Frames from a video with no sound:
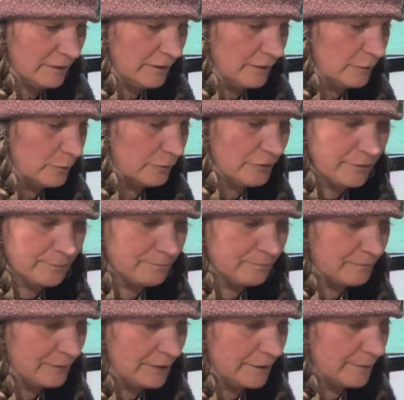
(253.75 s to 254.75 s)
use
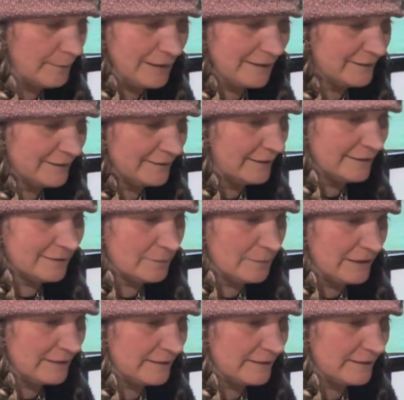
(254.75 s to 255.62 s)
them, as I said, to make